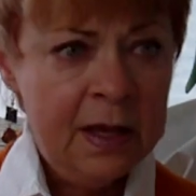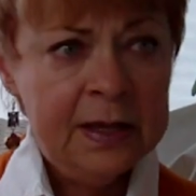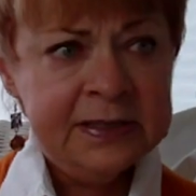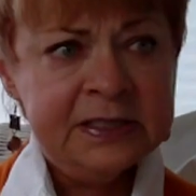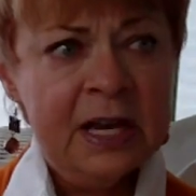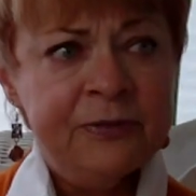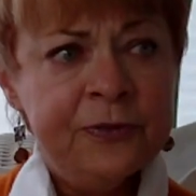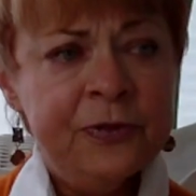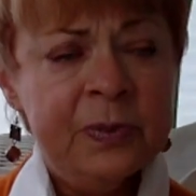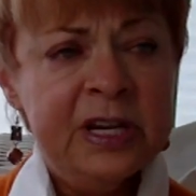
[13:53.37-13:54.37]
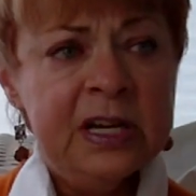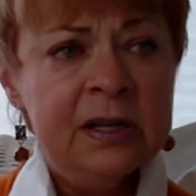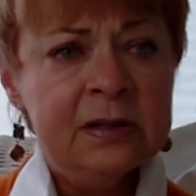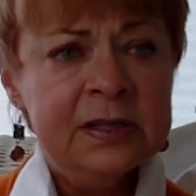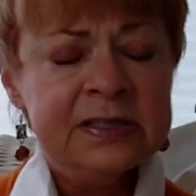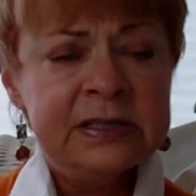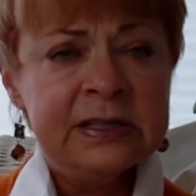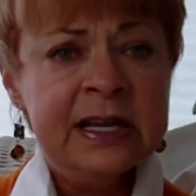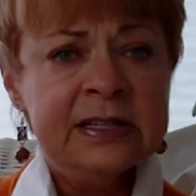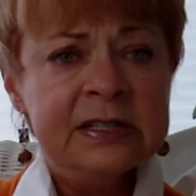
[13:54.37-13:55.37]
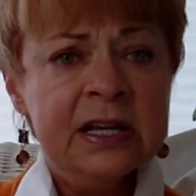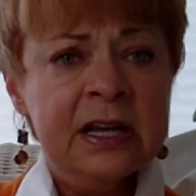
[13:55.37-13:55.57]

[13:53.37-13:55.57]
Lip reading: I suffer from an illness that